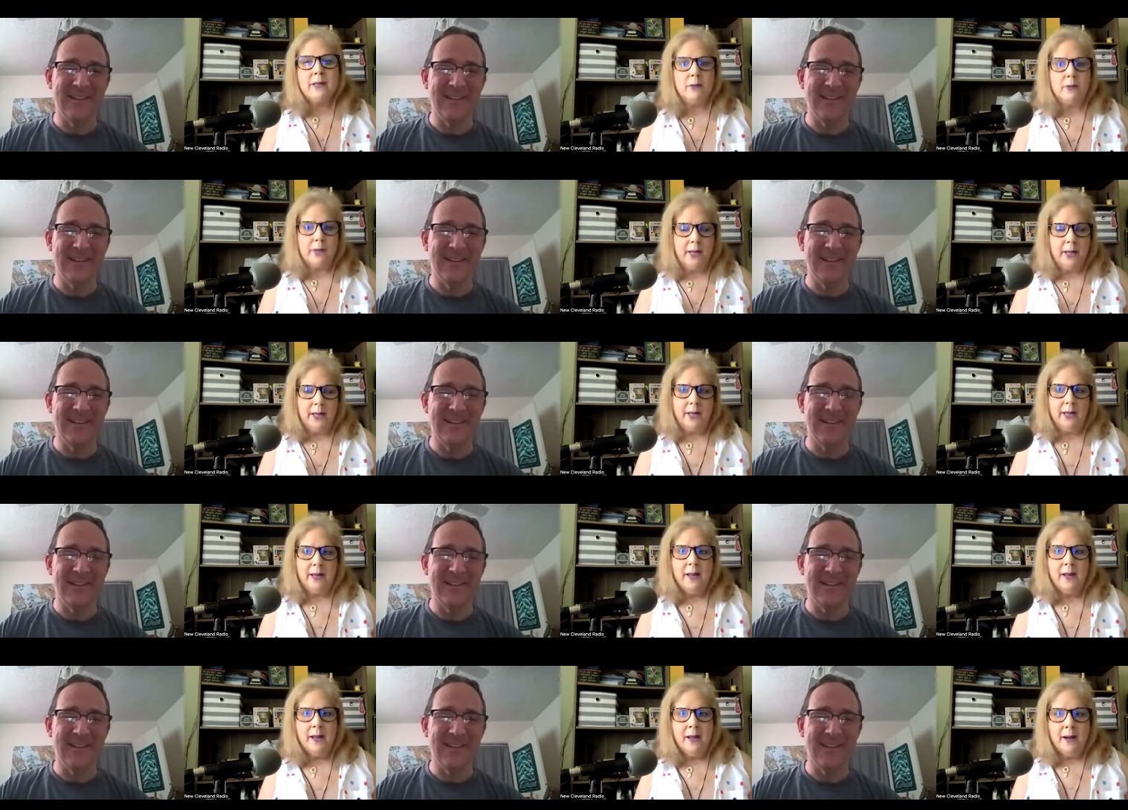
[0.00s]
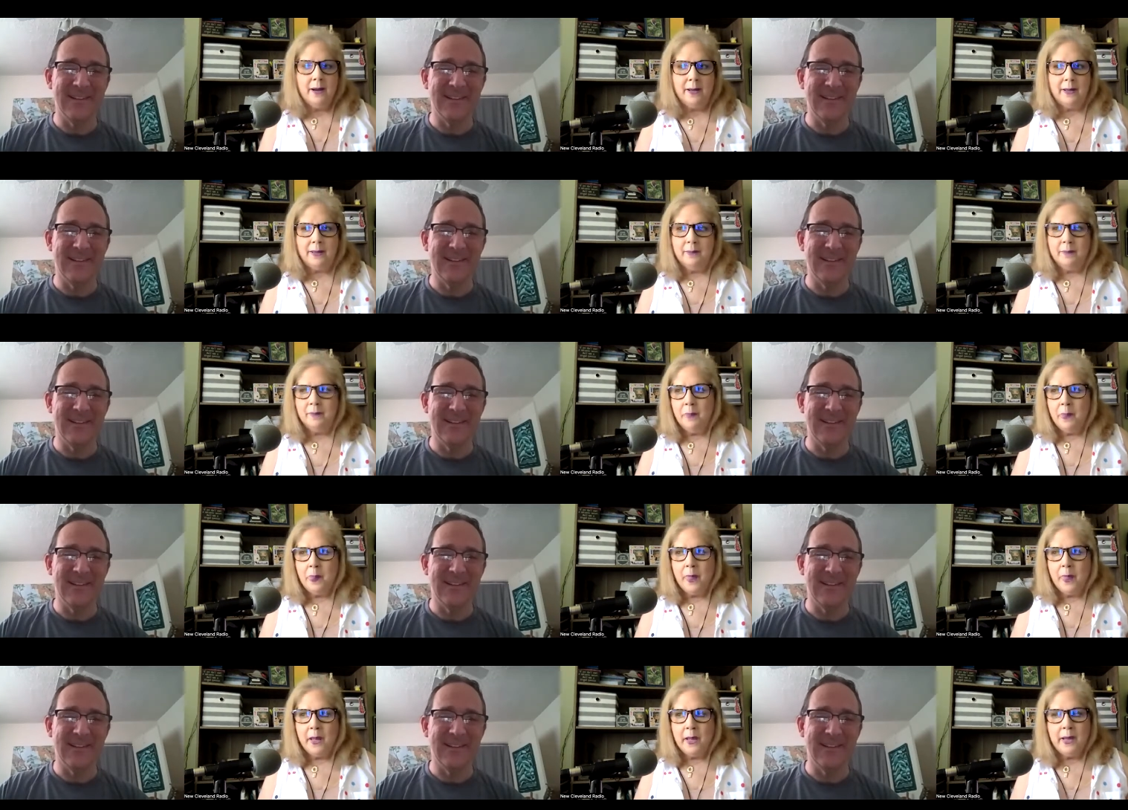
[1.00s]
Speaker 1: okay. Um,
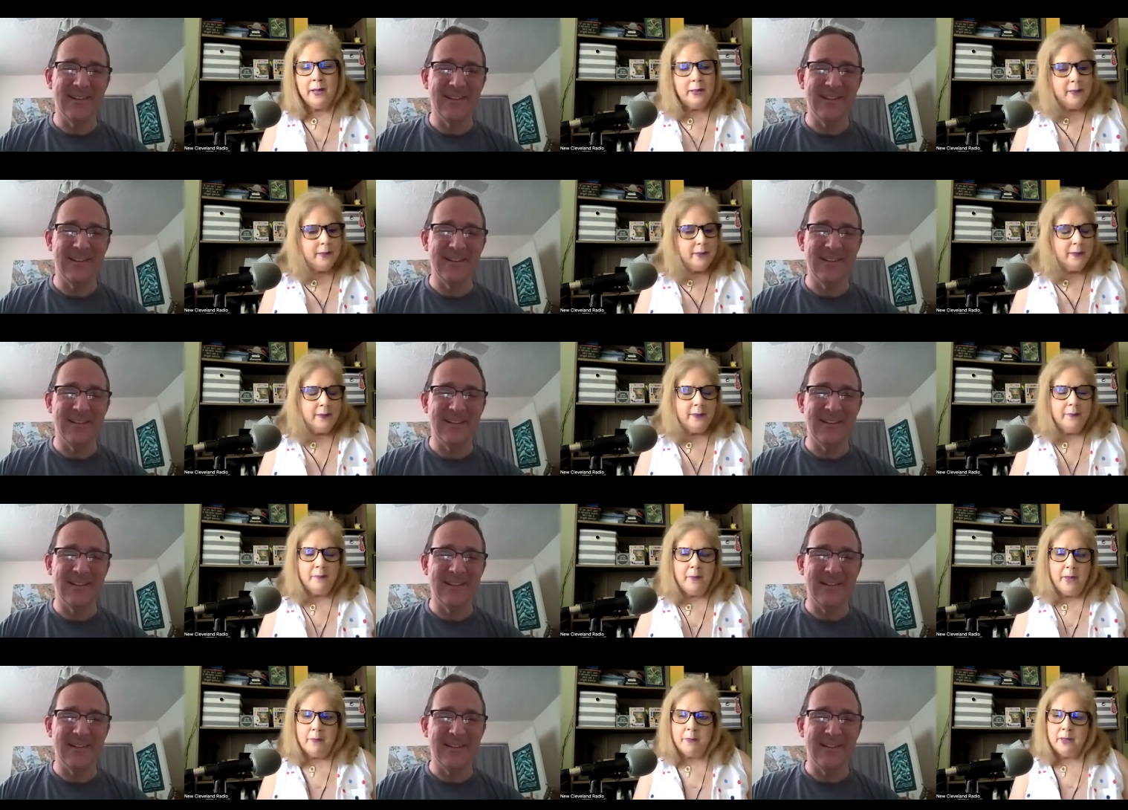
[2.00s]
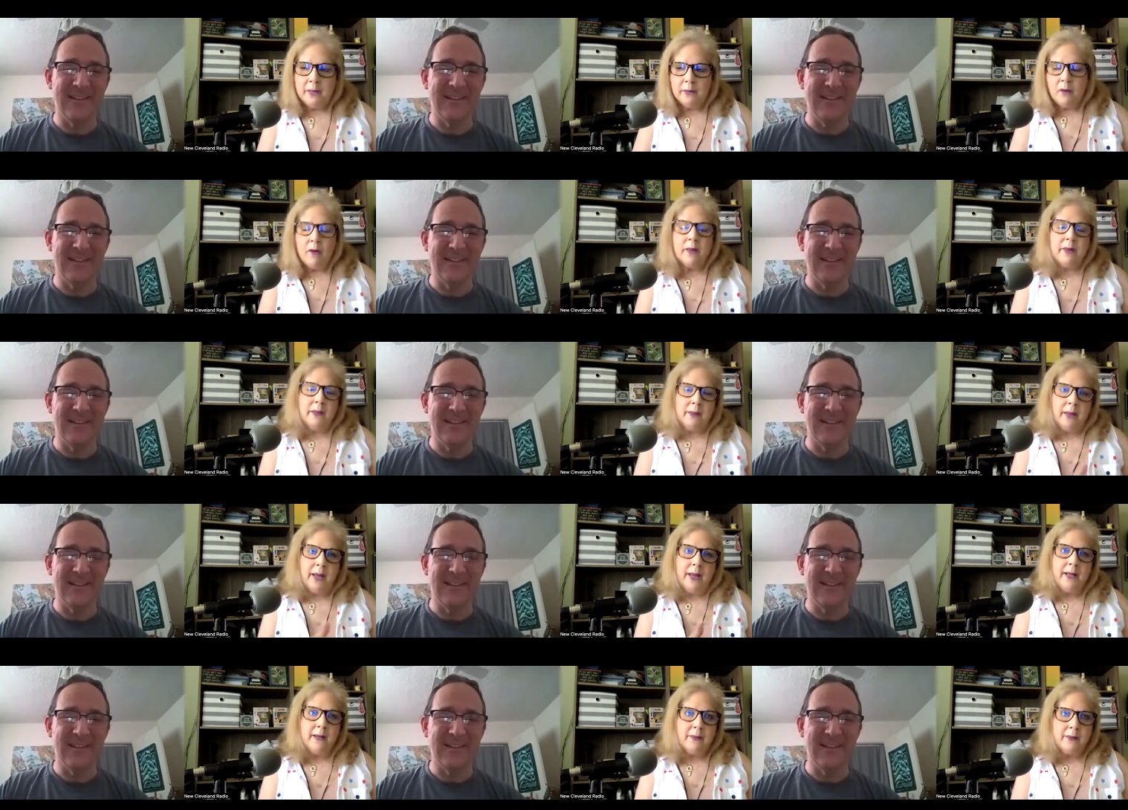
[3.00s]
and maybe along the
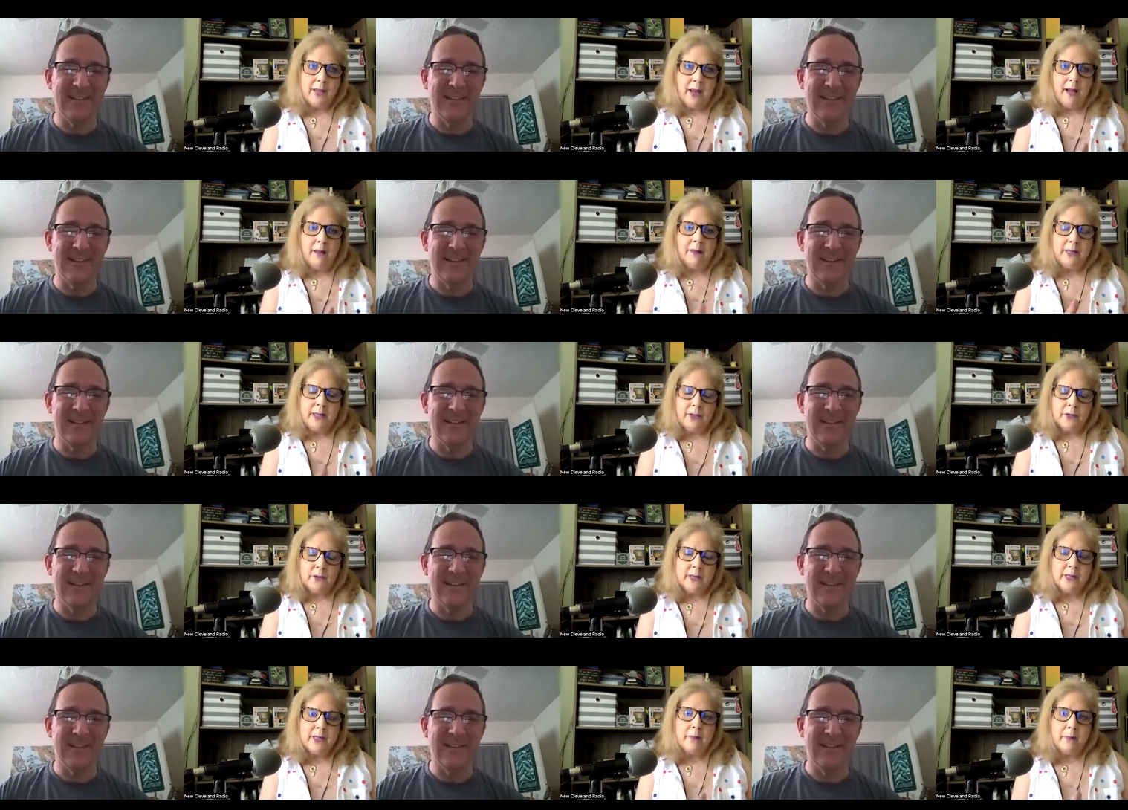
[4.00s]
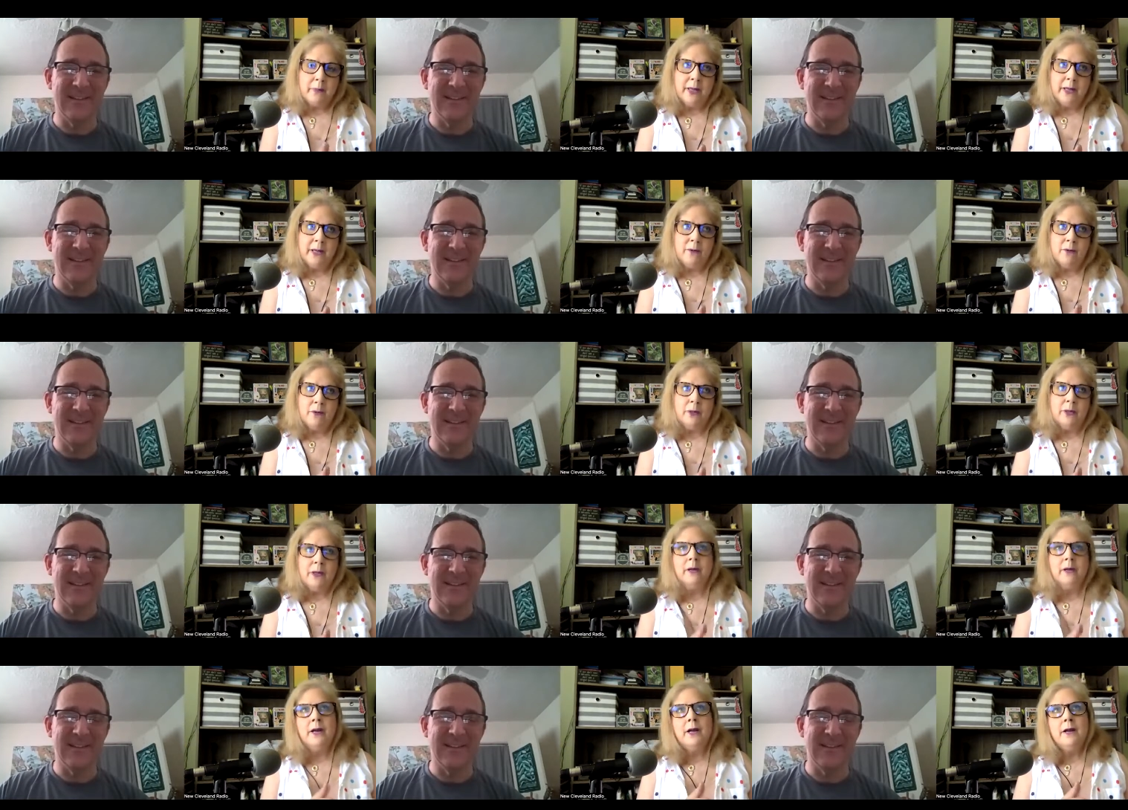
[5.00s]
line, I'll, I'll hear something
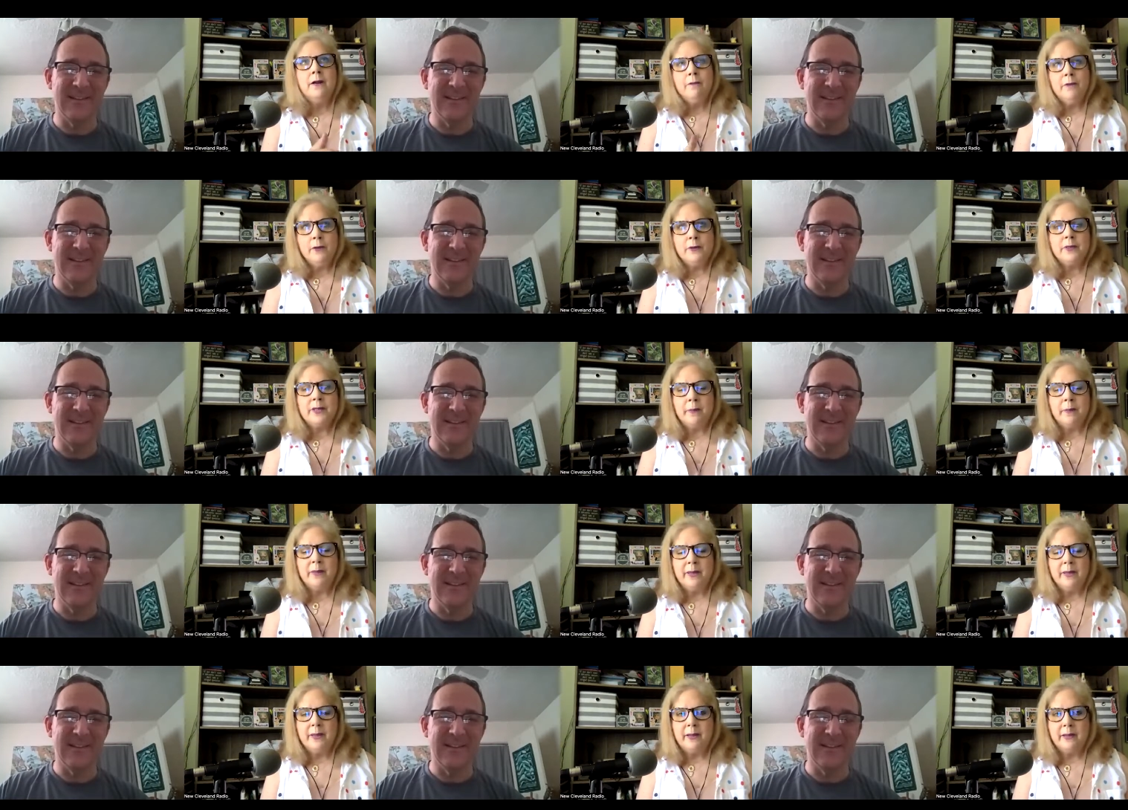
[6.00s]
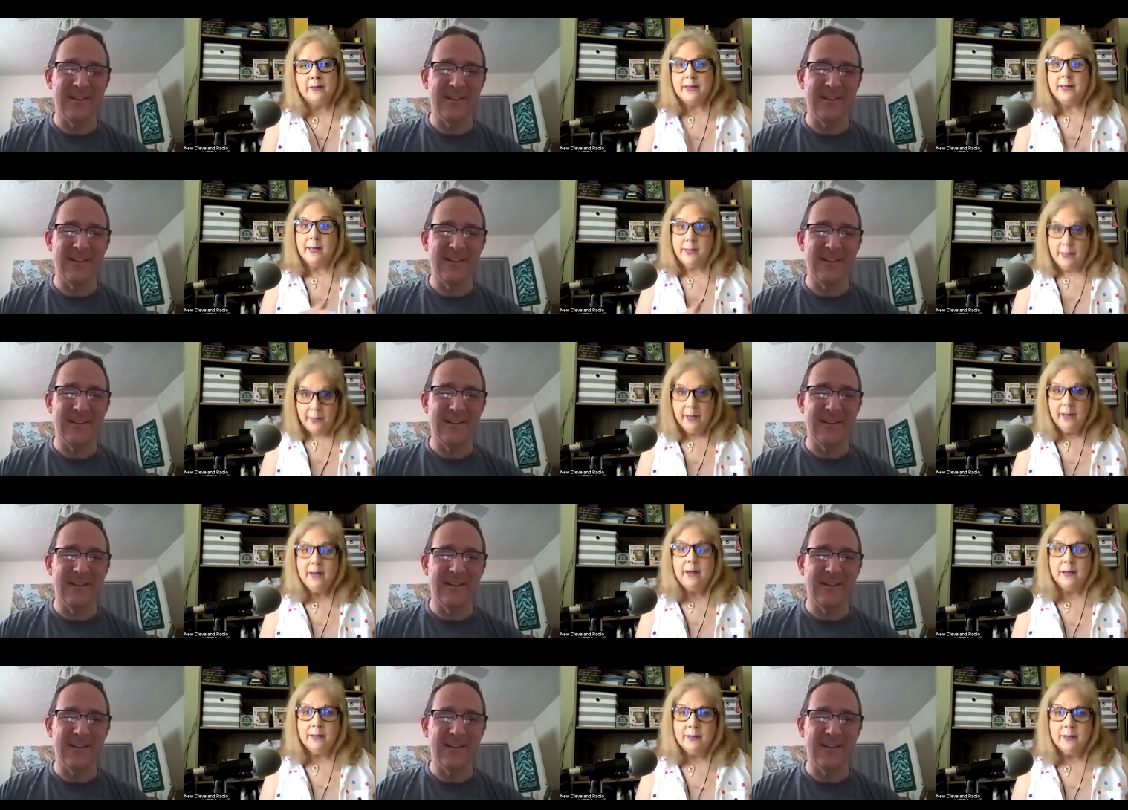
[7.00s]
or view something that I'll say,
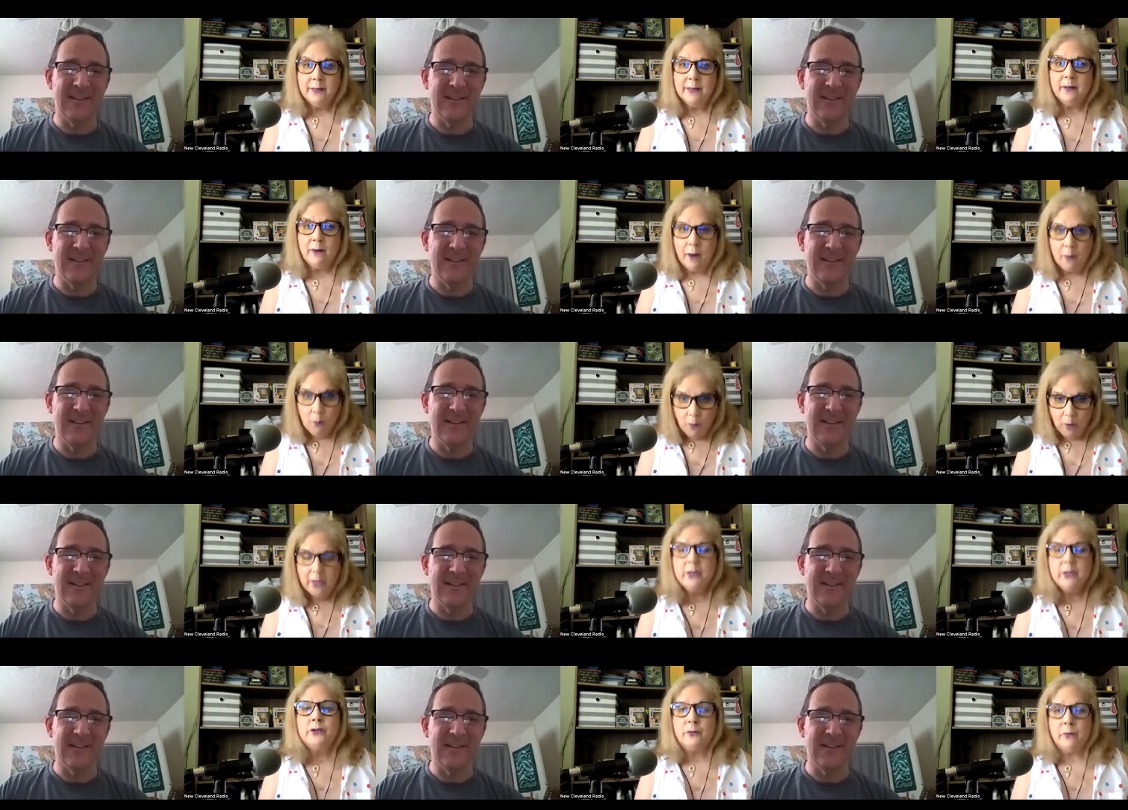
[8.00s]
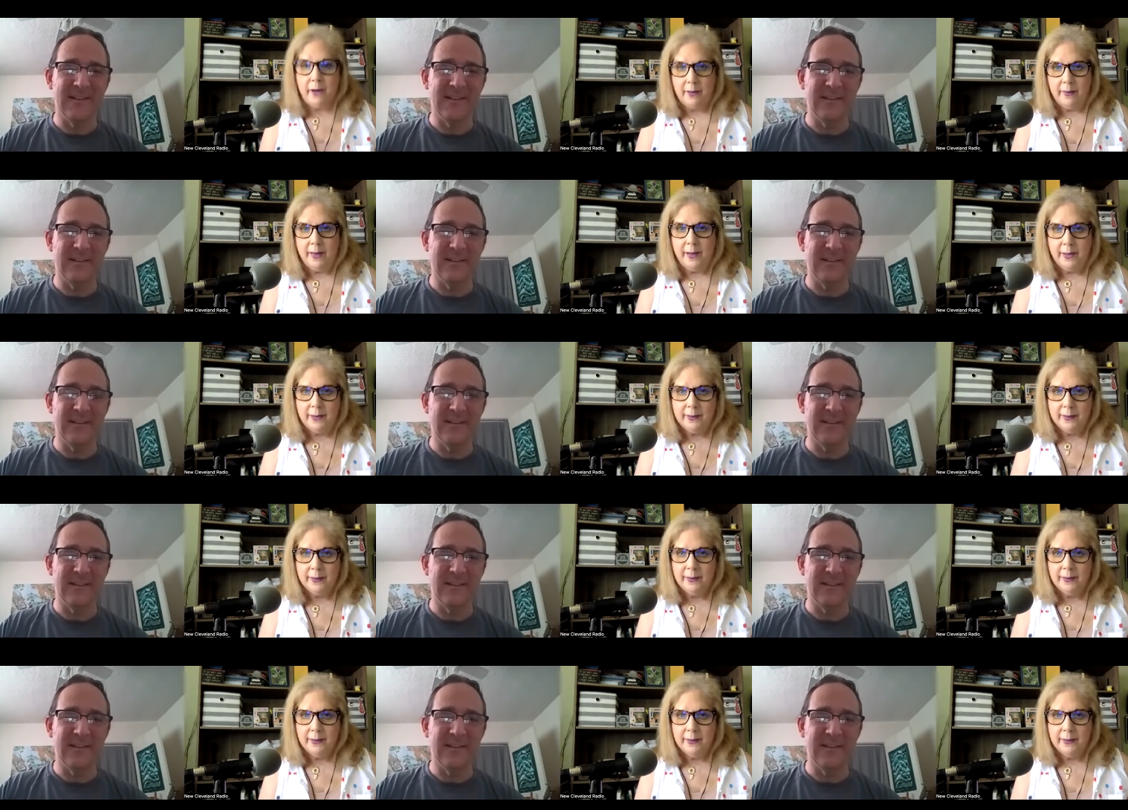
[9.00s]
yeah, you know, I want to try that.